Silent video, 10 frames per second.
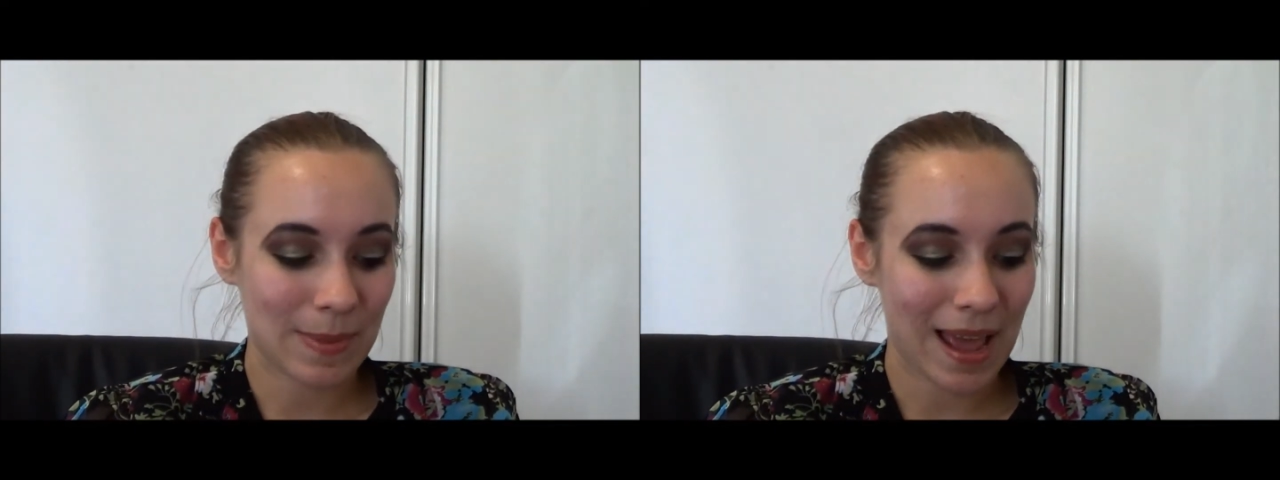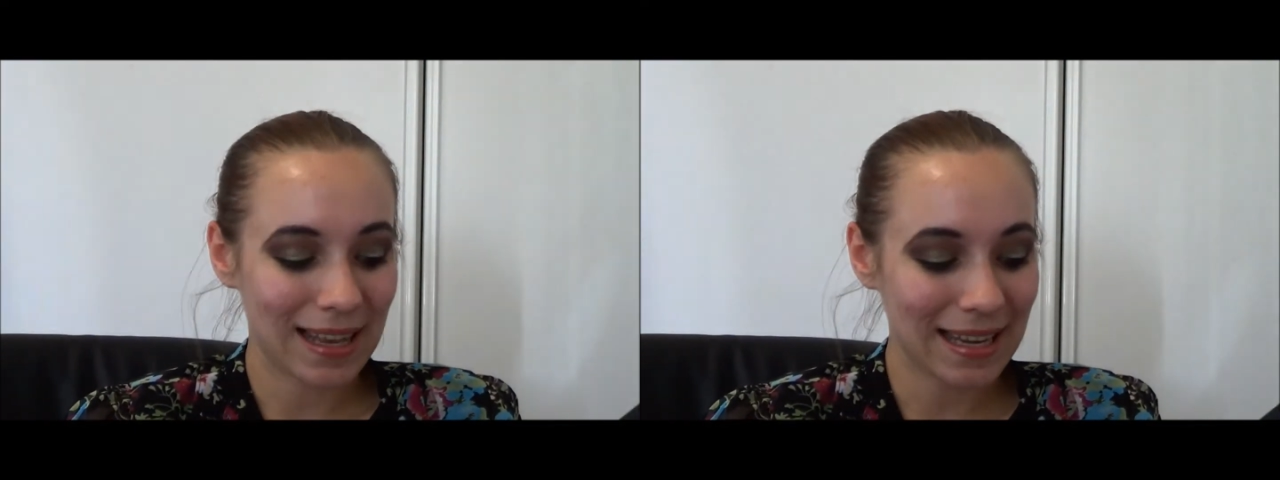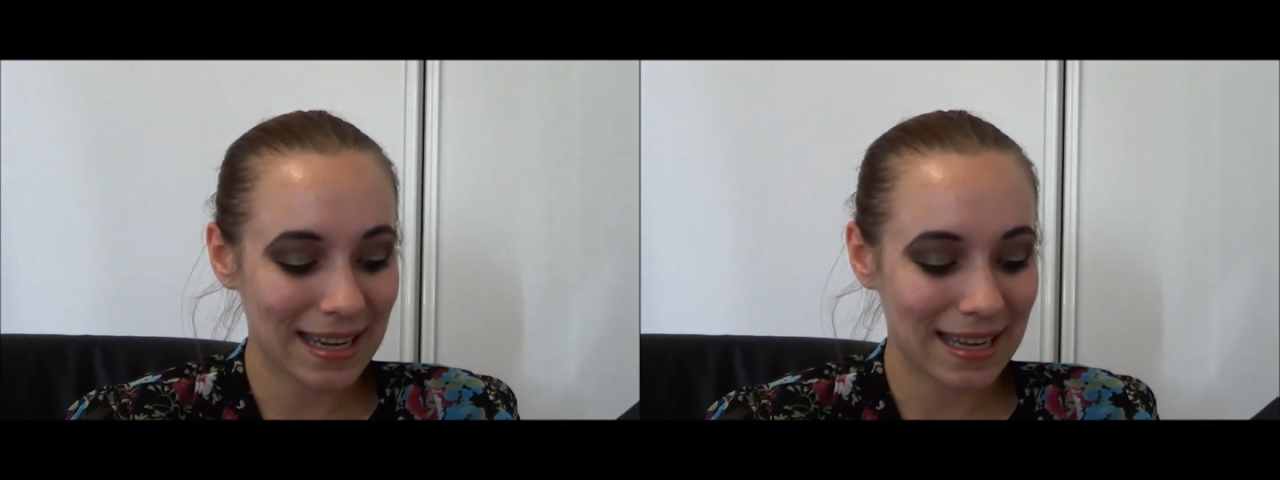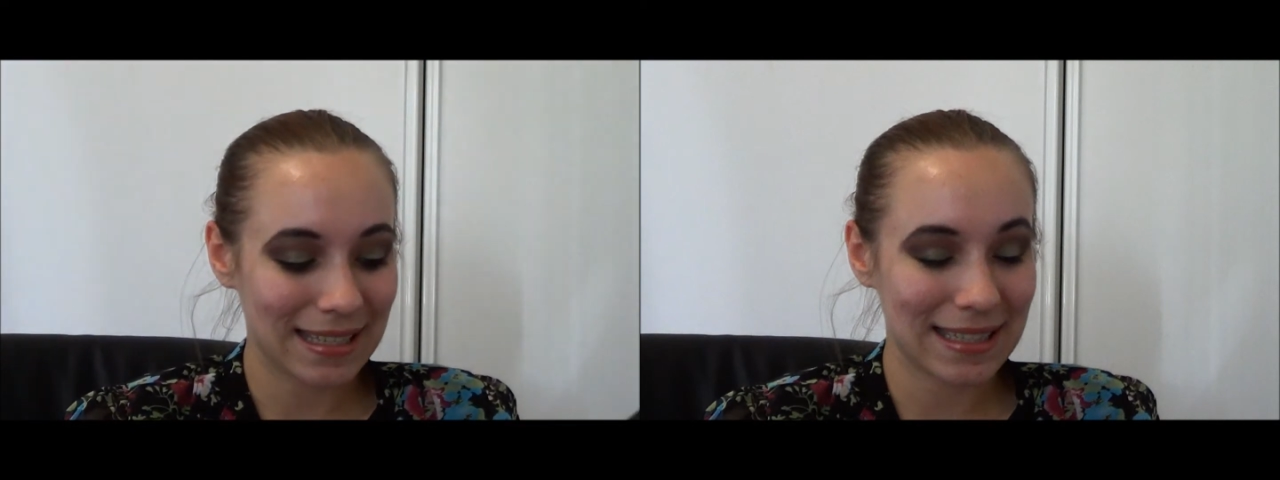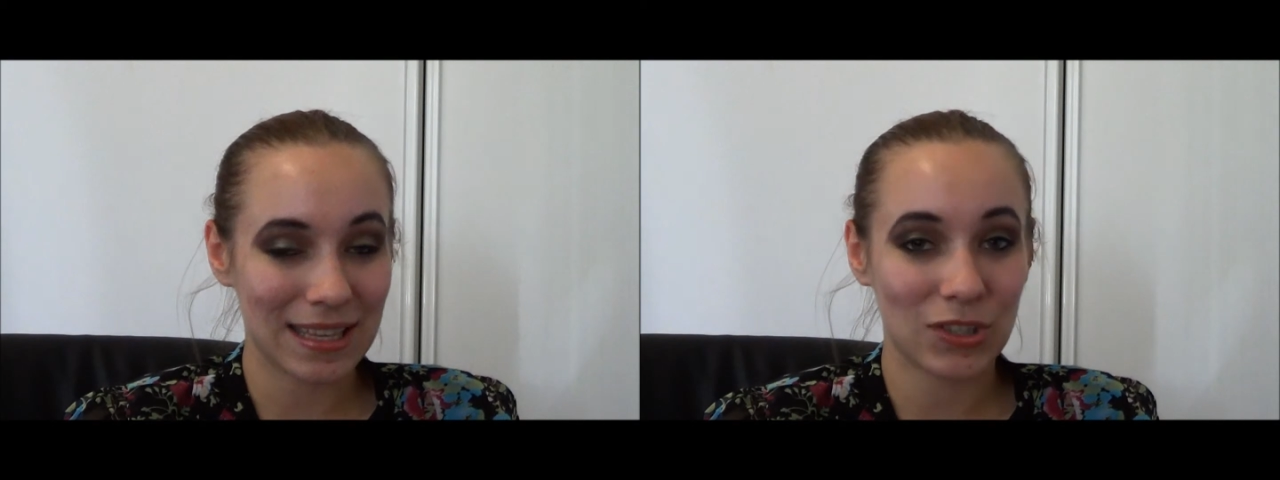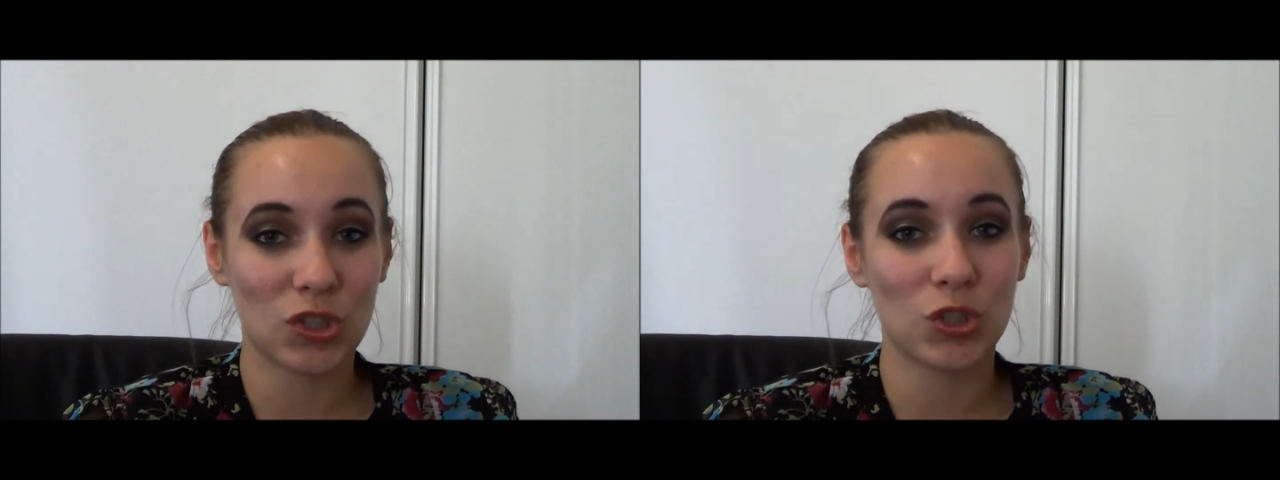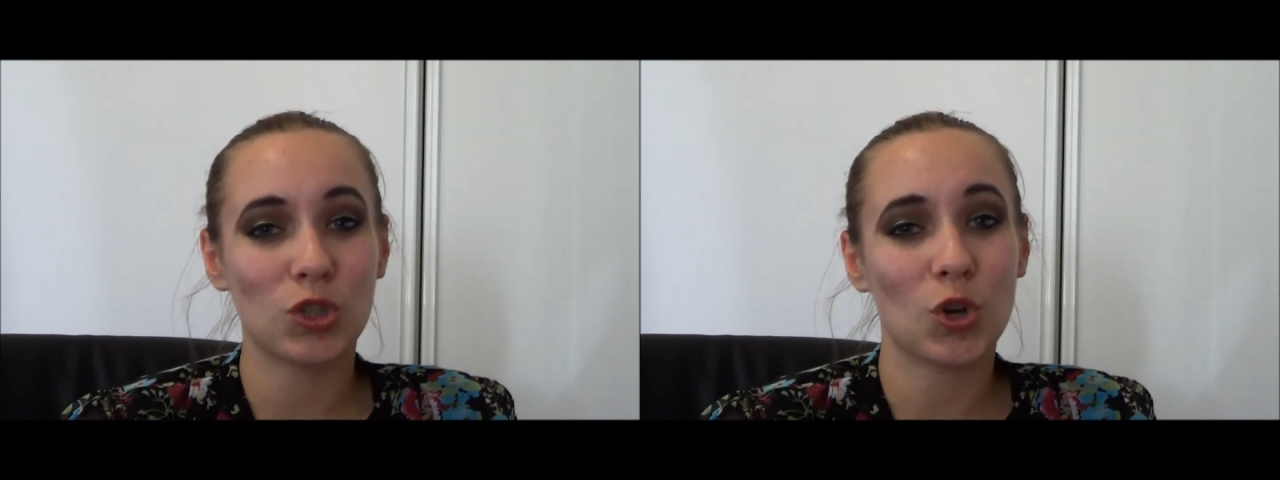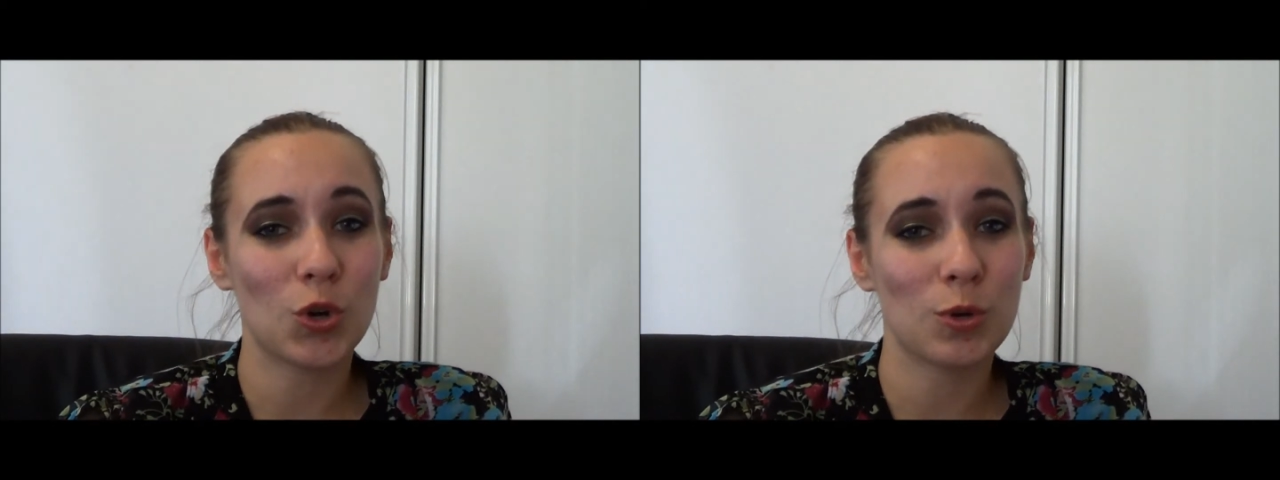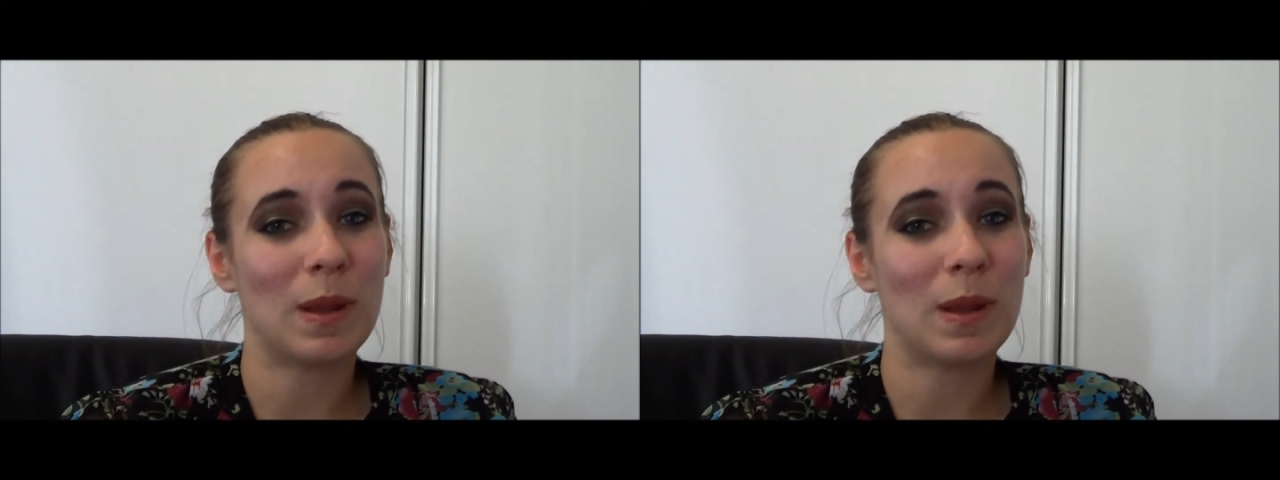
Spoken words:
palette is there's so